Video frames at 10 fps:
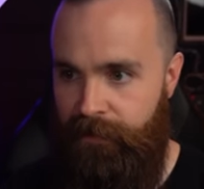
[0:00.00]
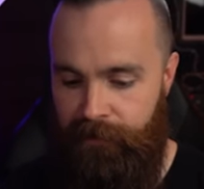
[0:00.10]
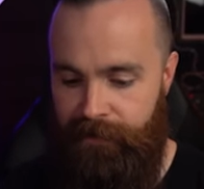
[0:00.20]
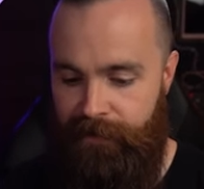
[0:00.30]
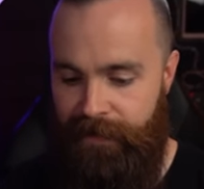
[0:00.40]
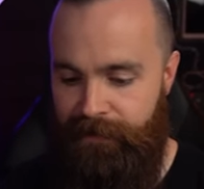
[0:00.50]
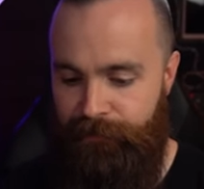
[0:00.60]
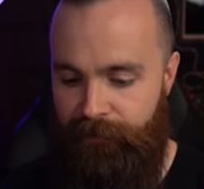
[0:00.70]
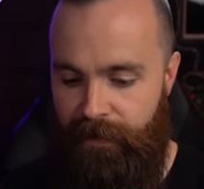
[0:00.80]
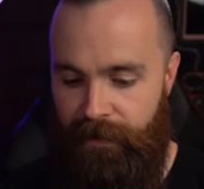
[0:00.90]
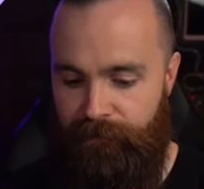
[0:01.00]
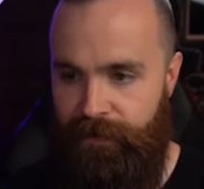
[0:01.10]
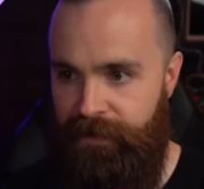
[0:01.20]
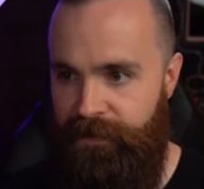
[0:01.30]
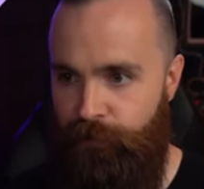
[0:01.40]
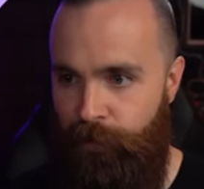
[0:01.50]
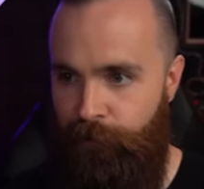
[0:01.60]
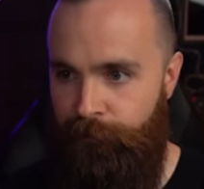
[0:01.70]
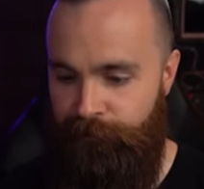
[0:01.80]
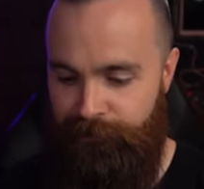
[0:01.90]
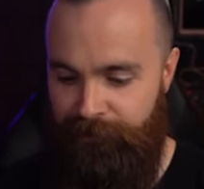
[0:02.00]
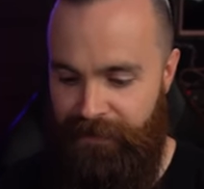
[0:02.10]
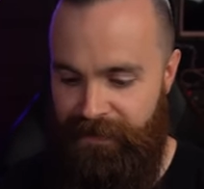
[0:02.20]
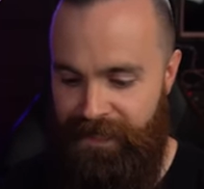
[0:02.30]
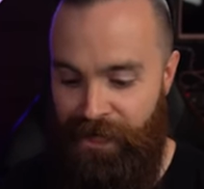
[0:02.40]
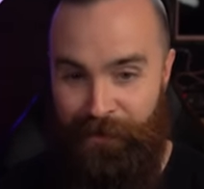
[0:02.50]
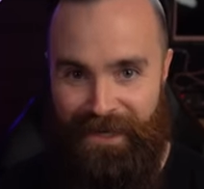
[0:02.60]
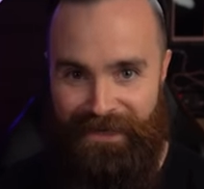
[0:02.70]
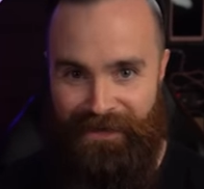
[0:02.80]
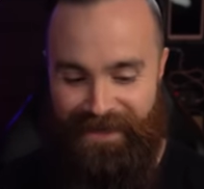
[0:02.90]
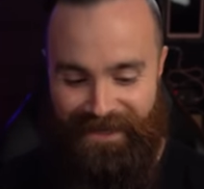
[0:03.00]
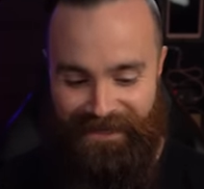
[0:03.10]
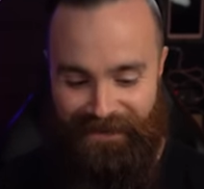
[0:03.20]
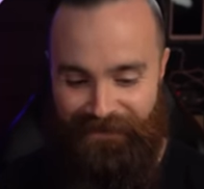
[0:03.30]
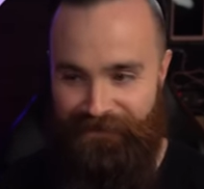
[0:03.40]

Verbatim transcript: dot ninety-five dot zero. Didn't know we could do that, did you?